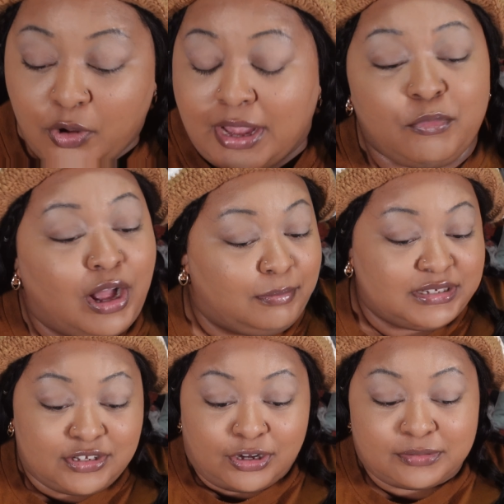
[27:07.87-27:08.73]
Okay, well I'm gonna
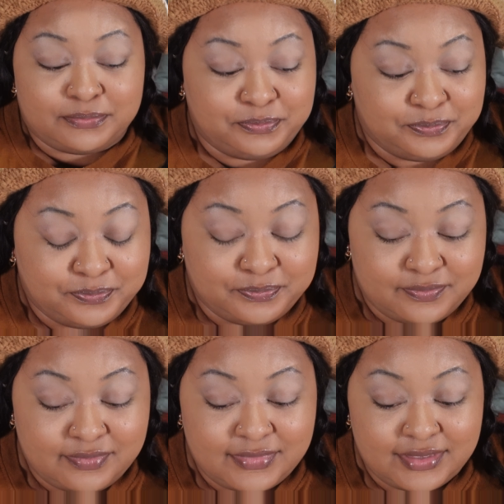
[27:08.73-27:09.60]
start.
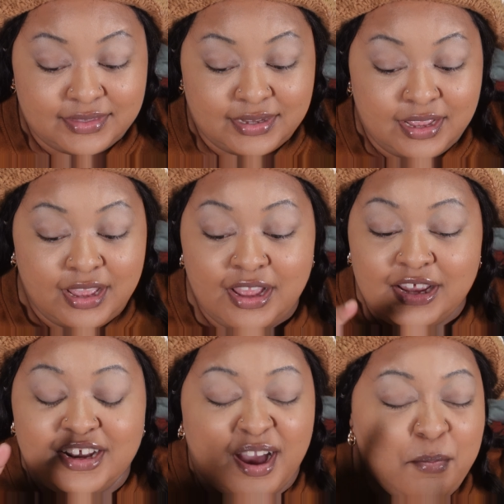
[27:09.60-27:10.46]

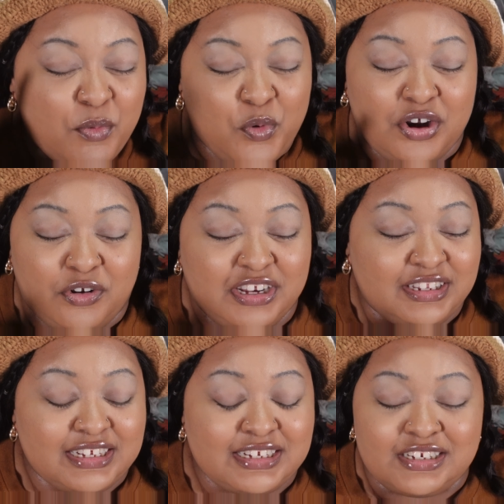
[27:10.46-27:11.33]
Number one on the
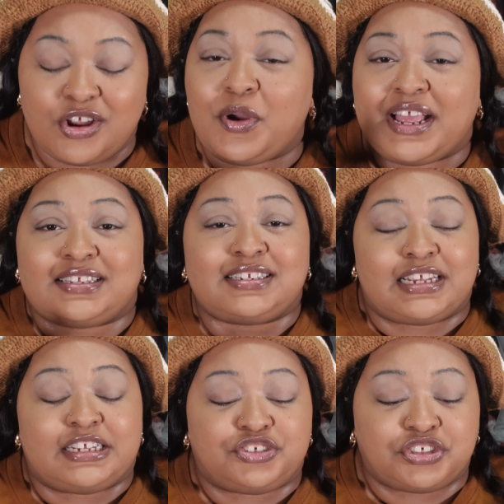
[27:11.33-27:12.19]
list, no
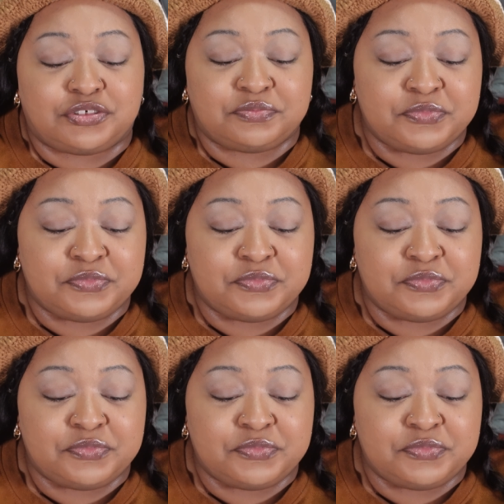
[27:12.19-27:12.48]
hesitation,